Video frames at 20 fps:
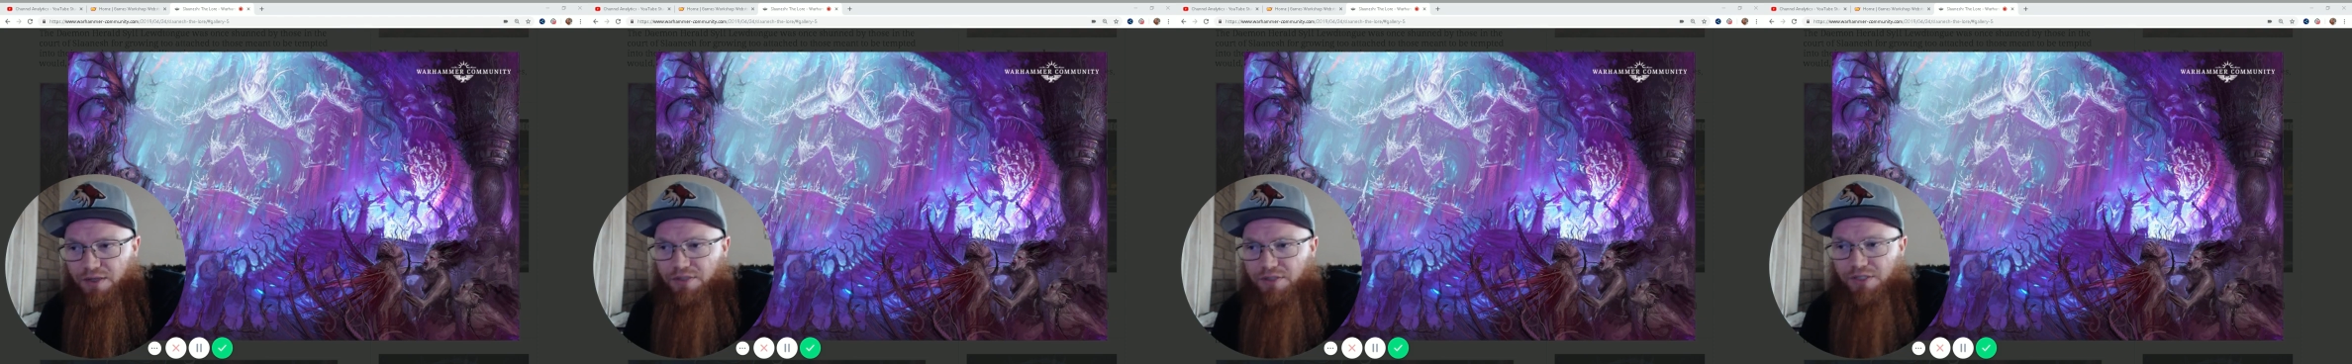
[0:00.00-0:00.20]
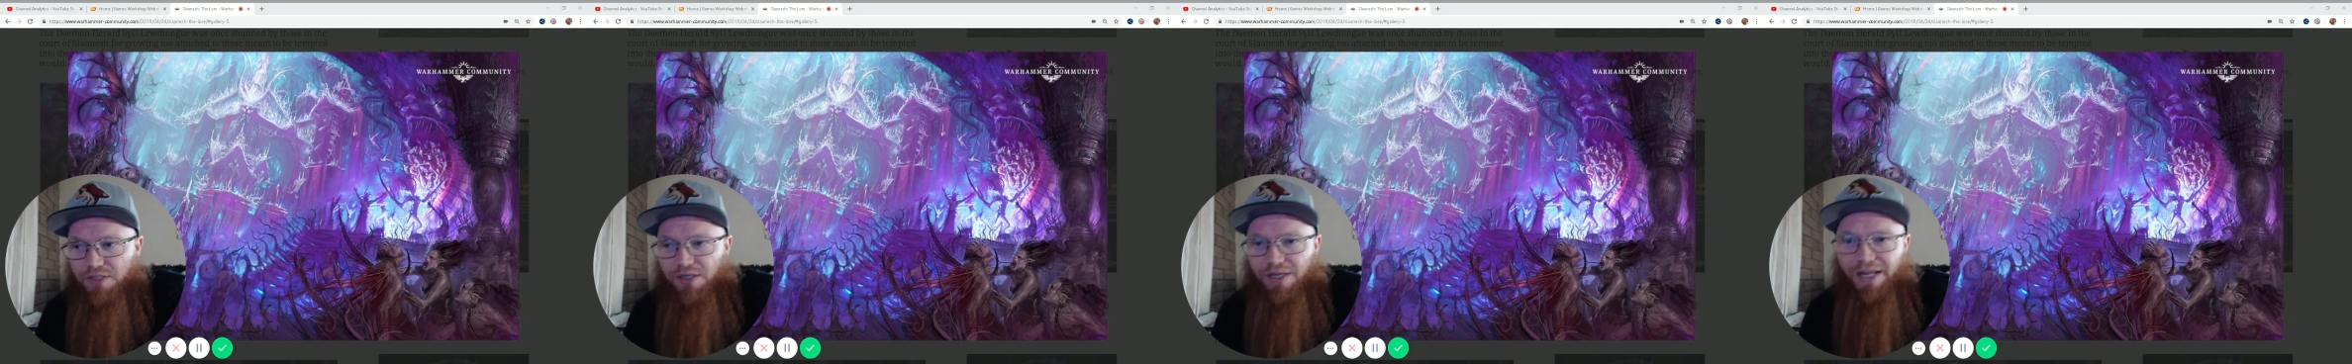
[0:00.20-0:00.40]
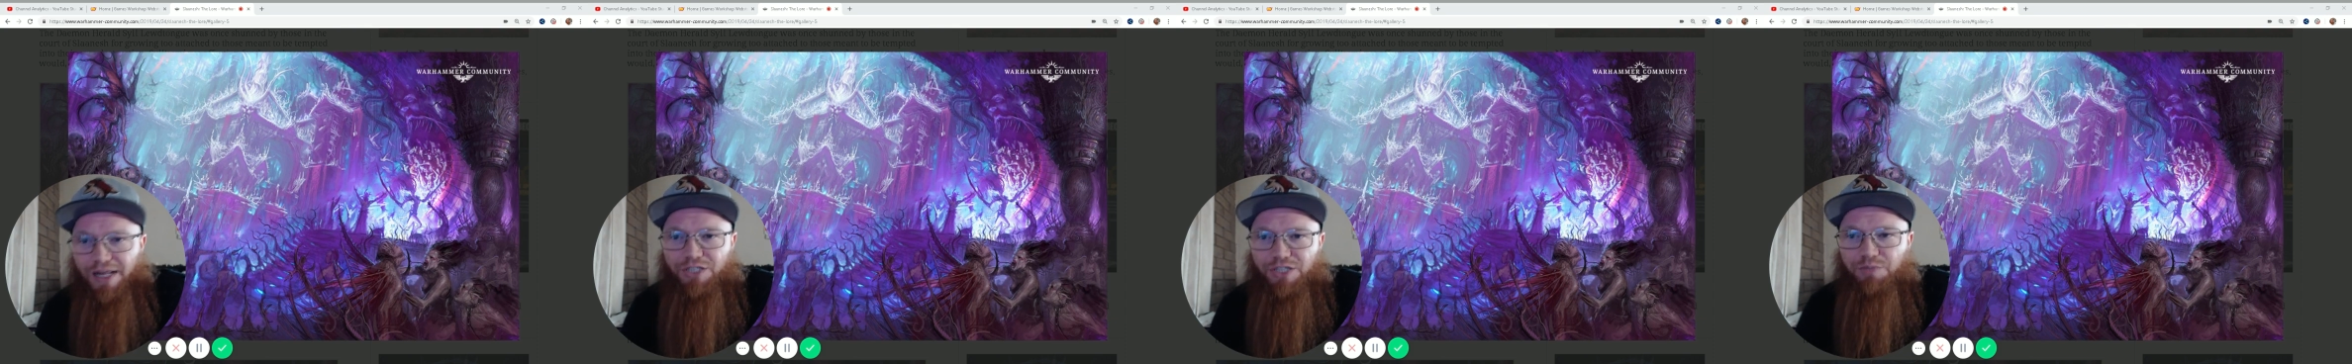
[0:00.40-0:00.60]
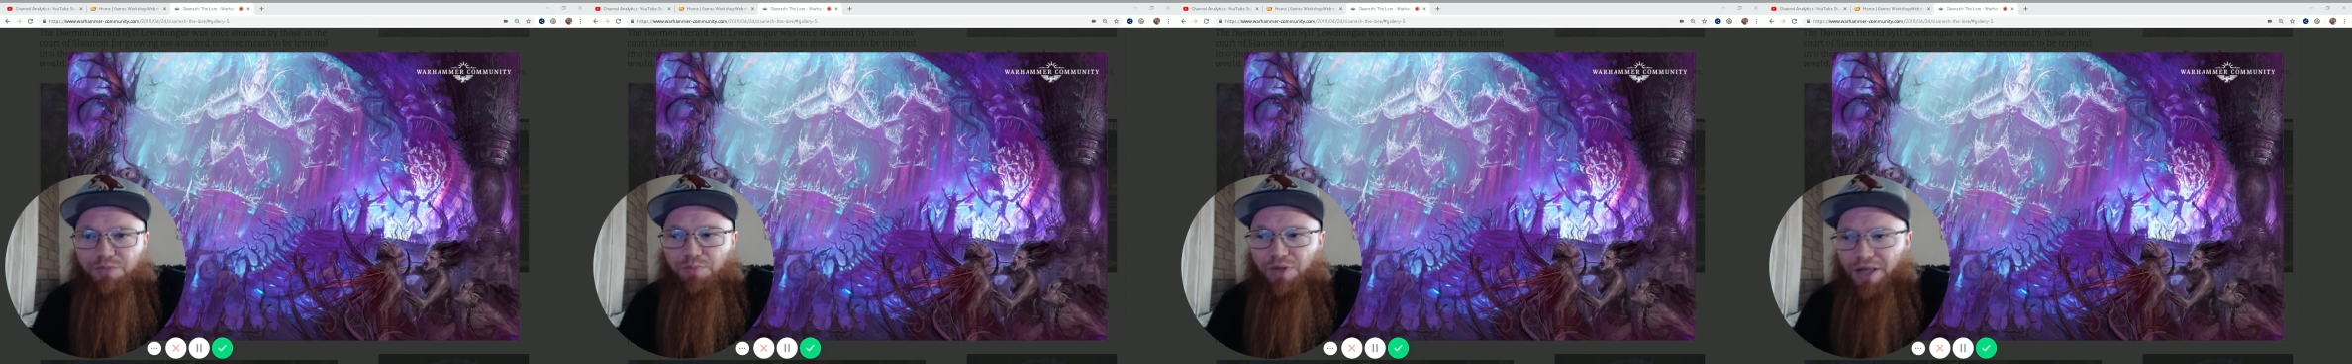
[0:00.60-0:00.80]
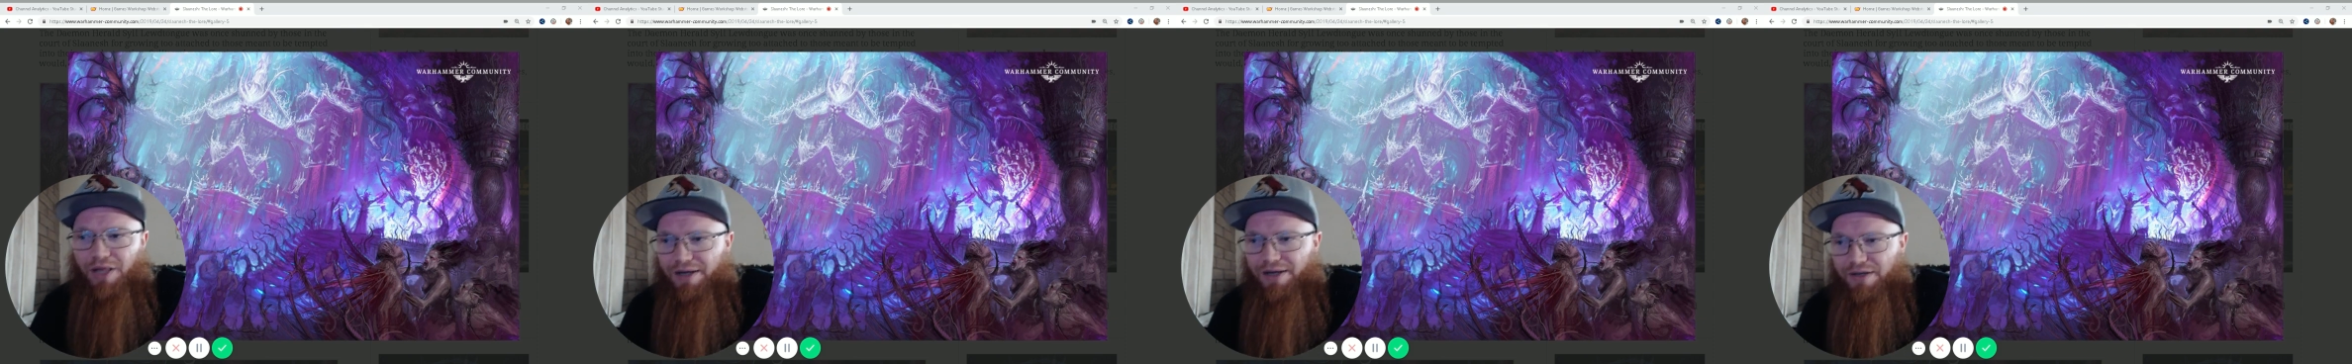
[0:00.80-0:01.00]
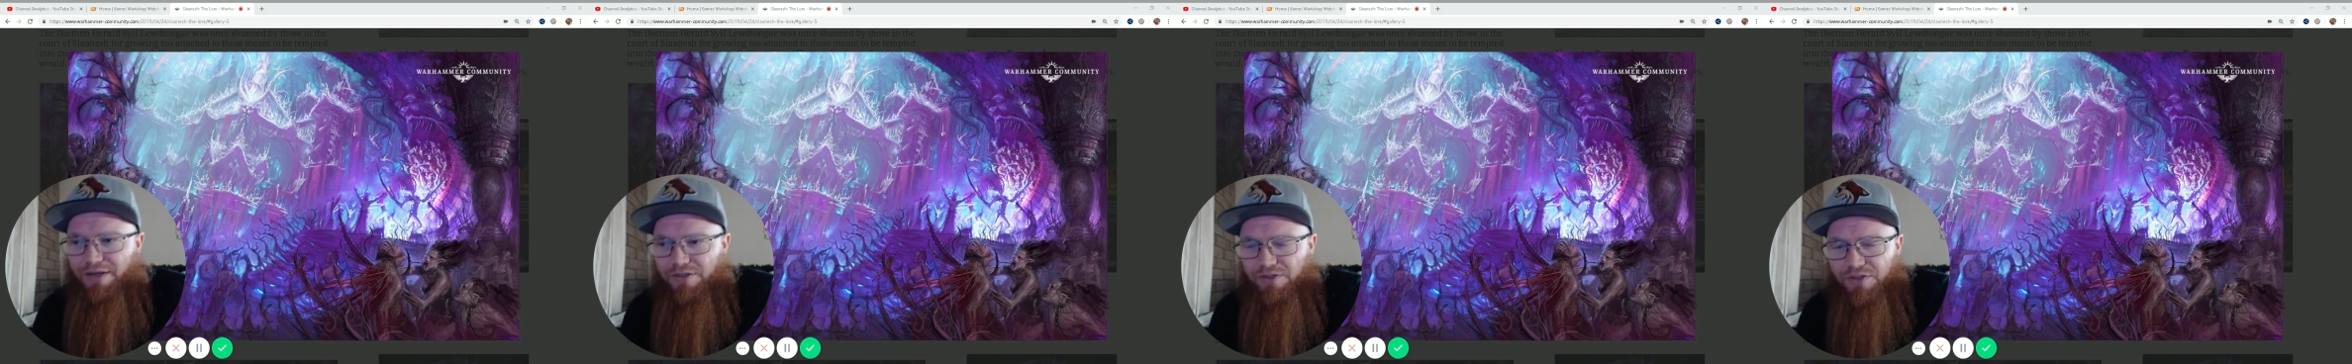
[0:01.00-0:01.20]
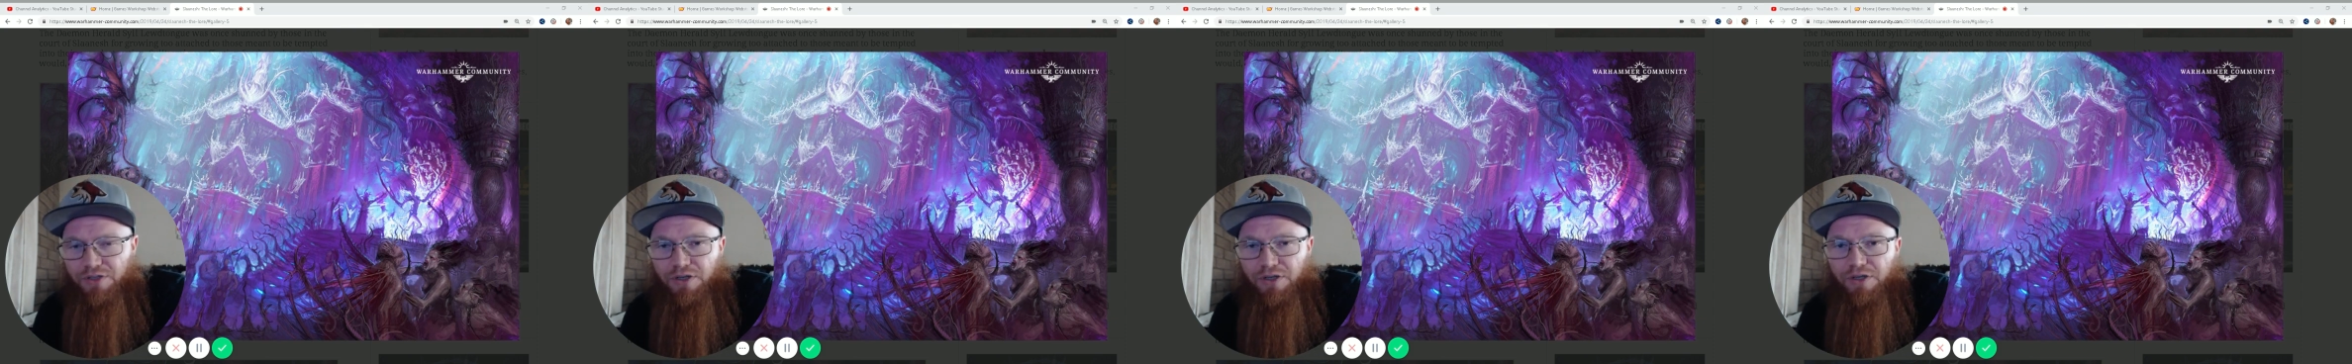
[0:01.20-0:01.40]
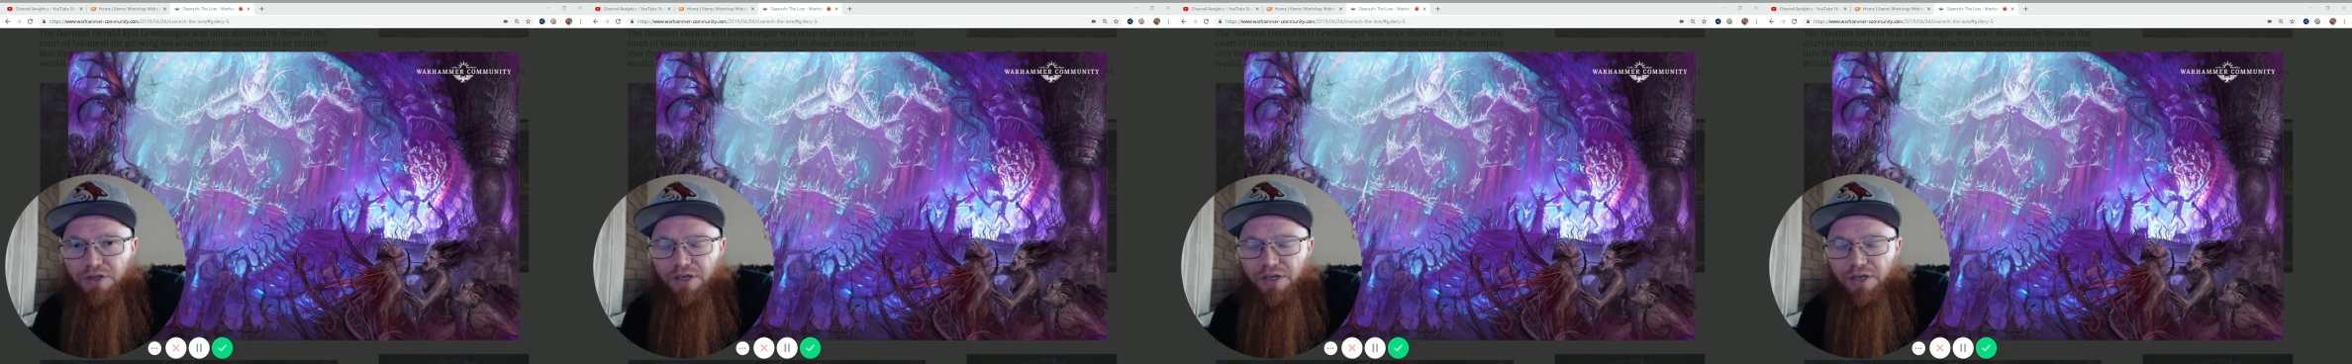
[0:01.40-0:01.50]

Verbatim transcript: Slaanesh players